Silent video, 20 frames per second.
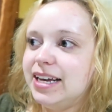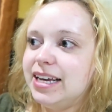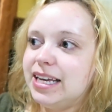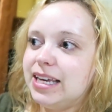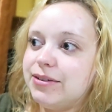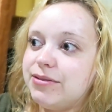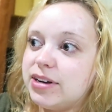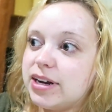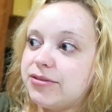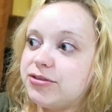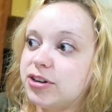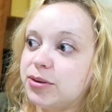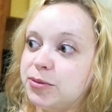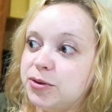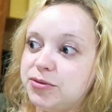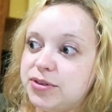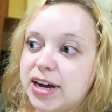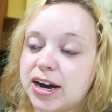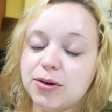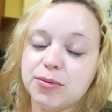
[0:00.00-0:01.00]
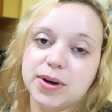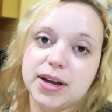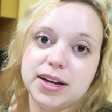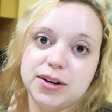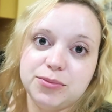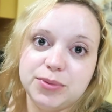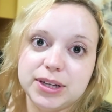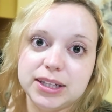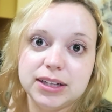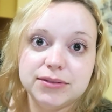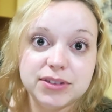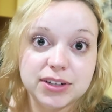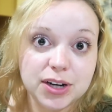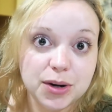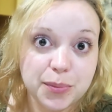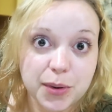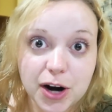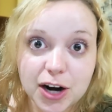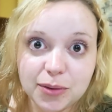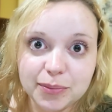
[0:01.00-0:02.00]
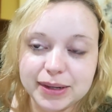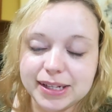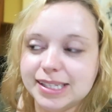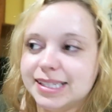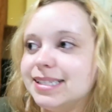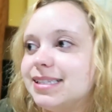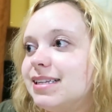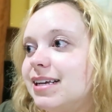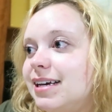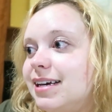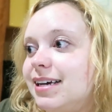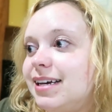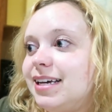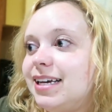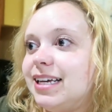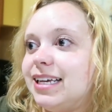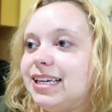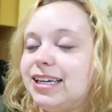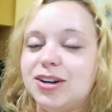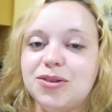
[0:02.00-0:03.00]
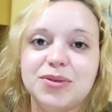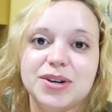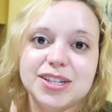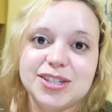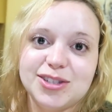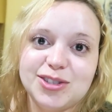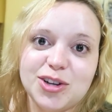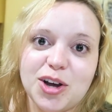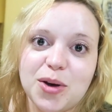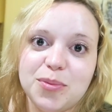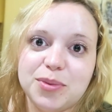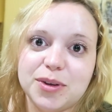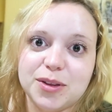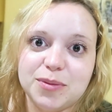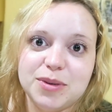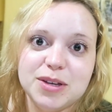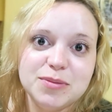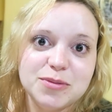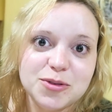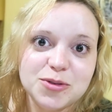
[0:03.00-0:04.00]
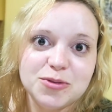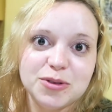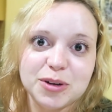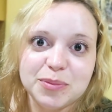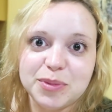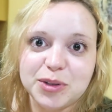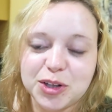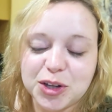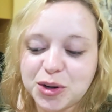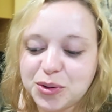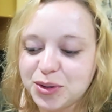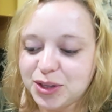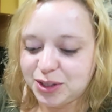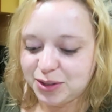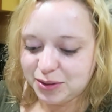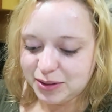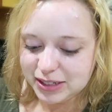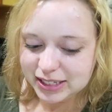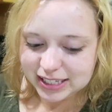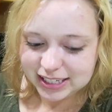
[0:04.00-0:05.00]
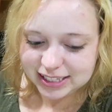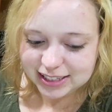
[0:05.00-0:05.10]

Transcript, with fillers: Even after I moved out, when we lived in apartments, you don't want to stomp on the people who are below you.